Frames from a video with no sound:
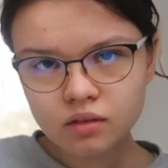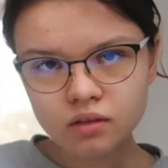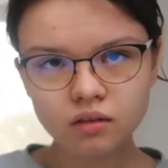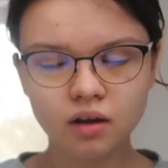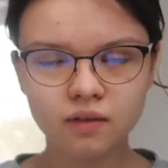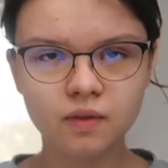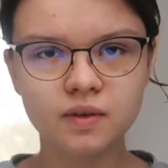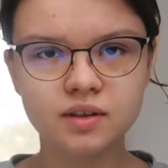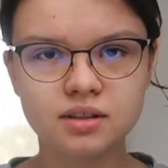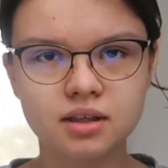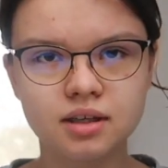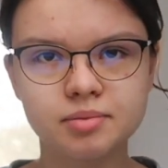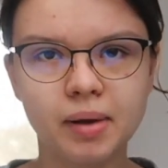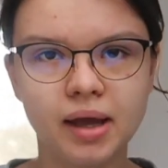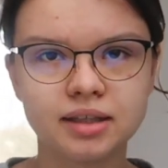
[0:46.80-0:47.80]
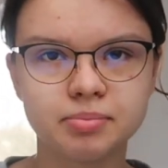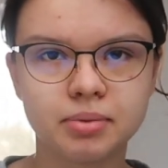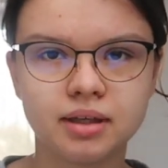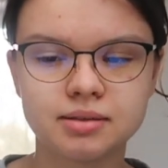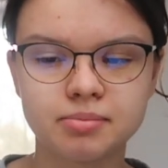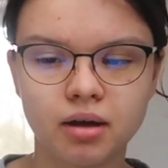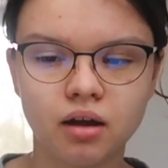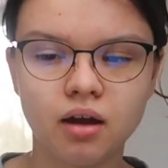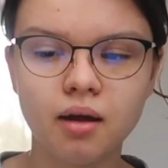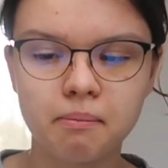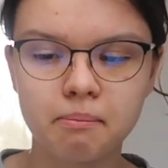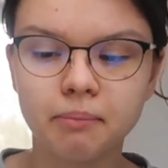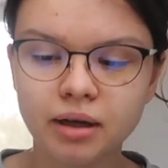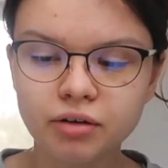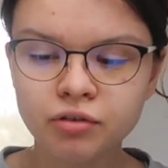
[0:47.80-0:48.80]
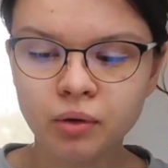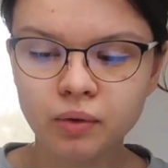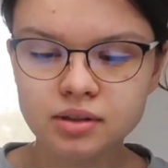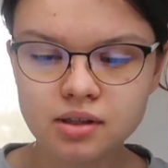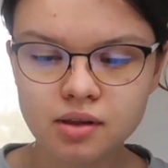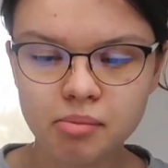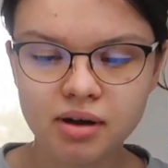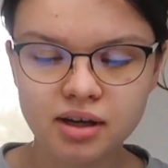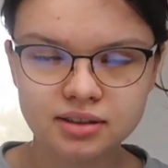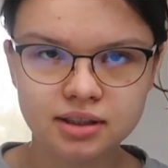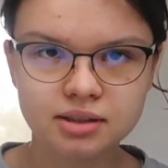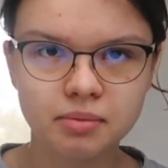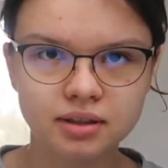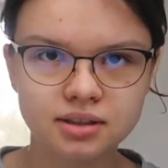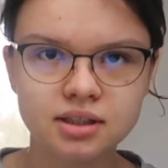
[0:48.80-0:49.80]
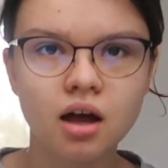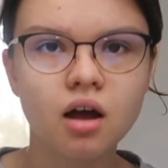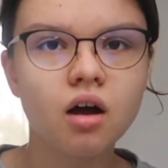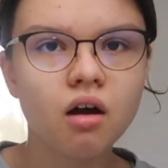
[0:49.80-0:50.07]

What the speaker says: You know, this has passed because my main focus in the past 6 months